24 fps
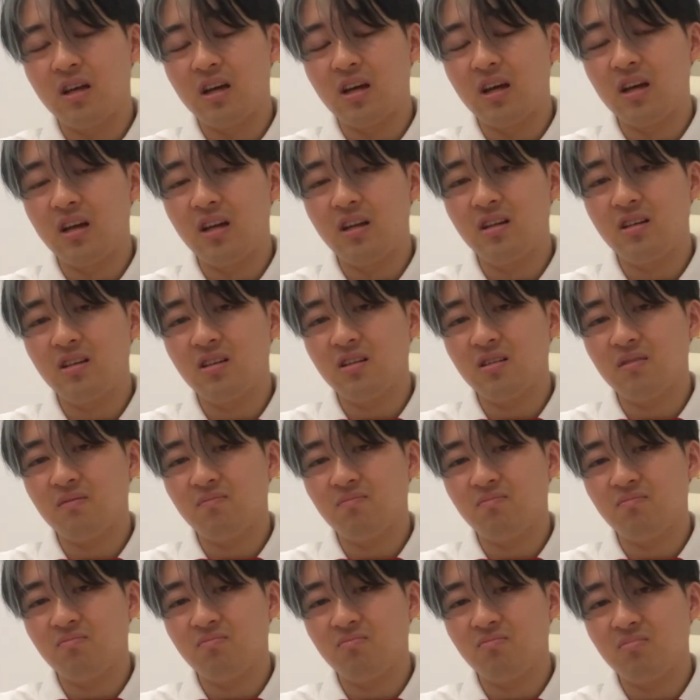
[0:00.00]
And
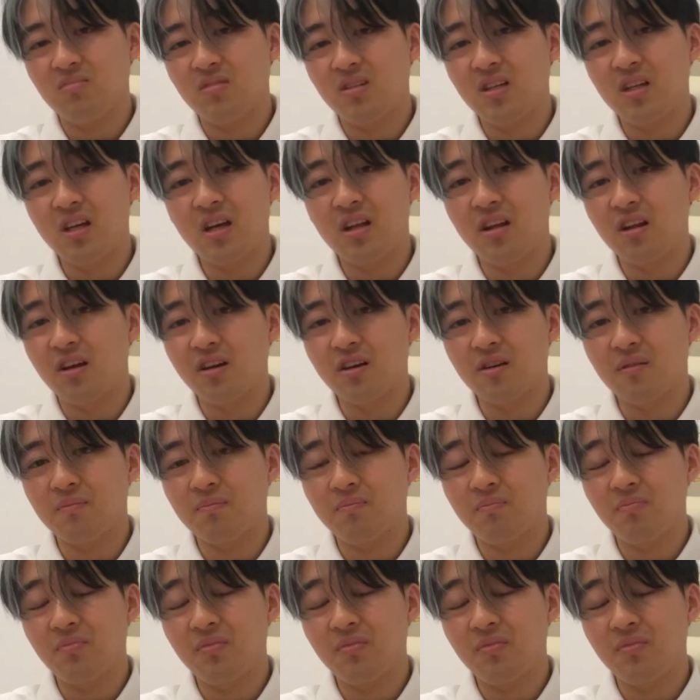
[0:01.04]
yeah, like